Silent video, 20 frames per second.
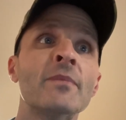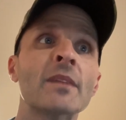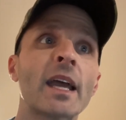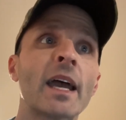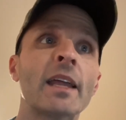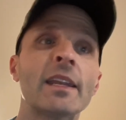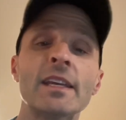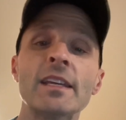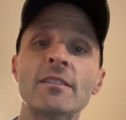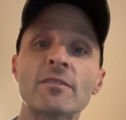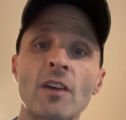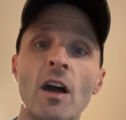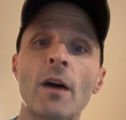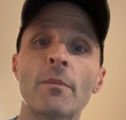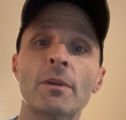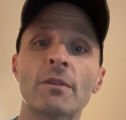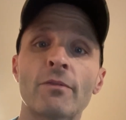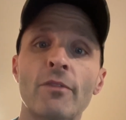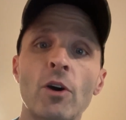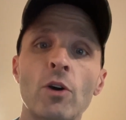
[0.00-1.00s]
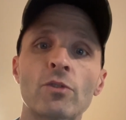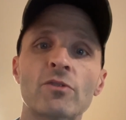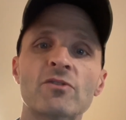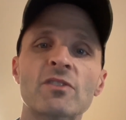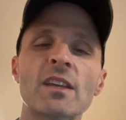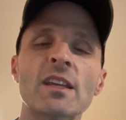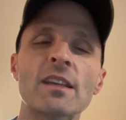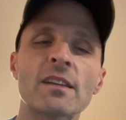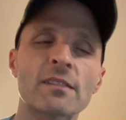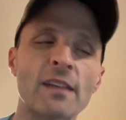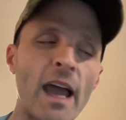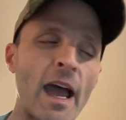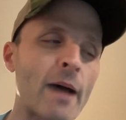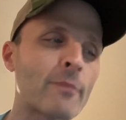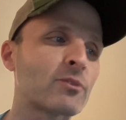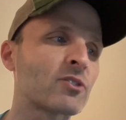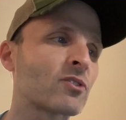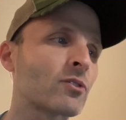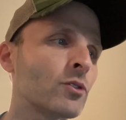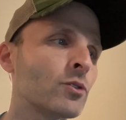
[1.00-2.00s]
And he's coming, folks. He is
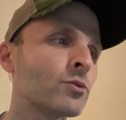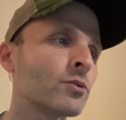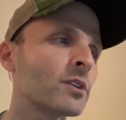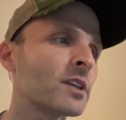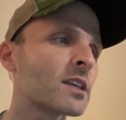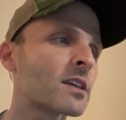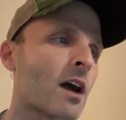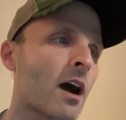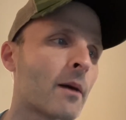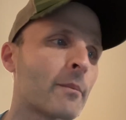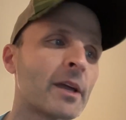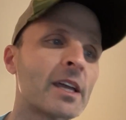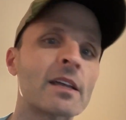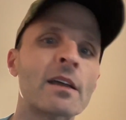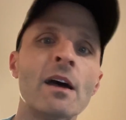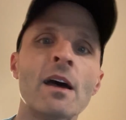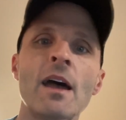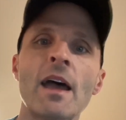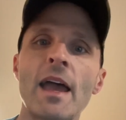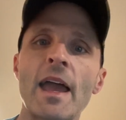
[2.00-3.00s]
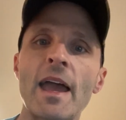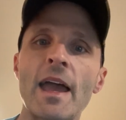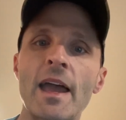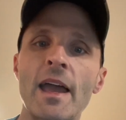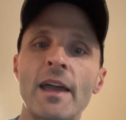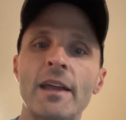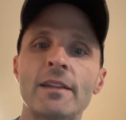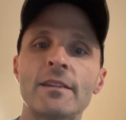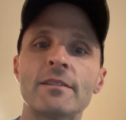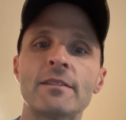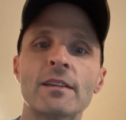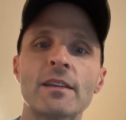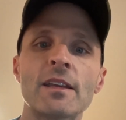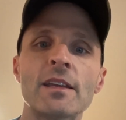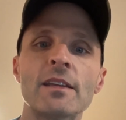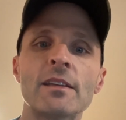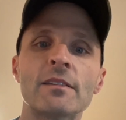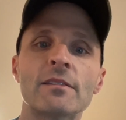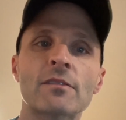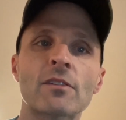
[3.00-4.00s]
absolutely coming, and
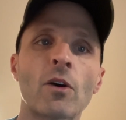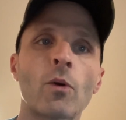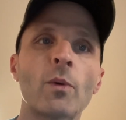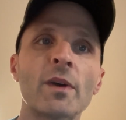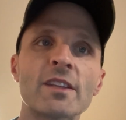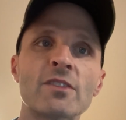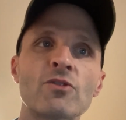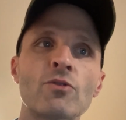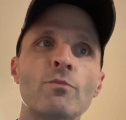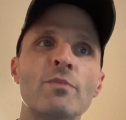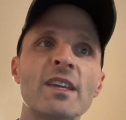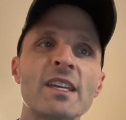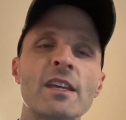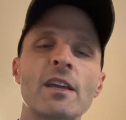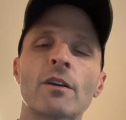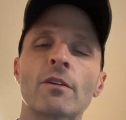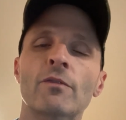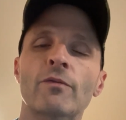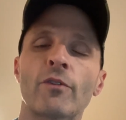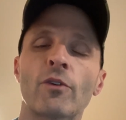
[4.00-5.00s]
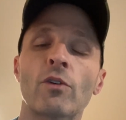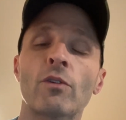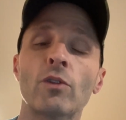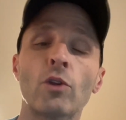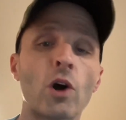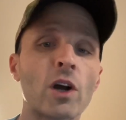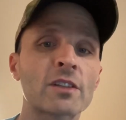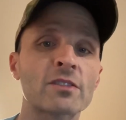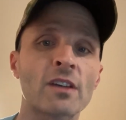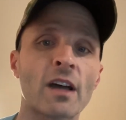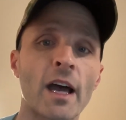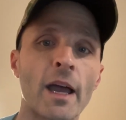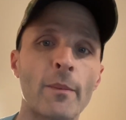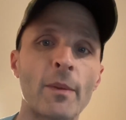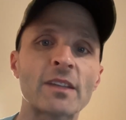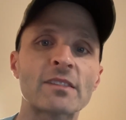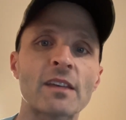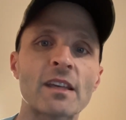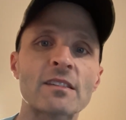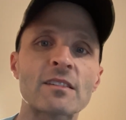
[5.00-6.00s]
he's going to be here for a long time
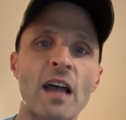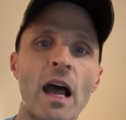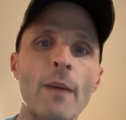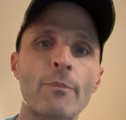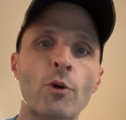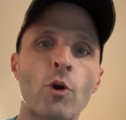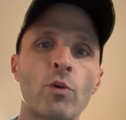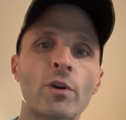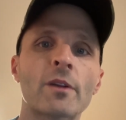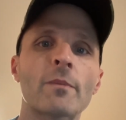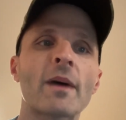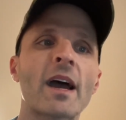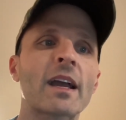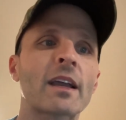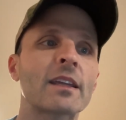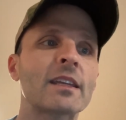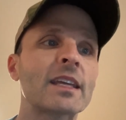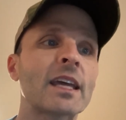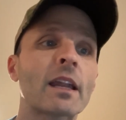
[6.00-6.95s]
as a top quarterback in the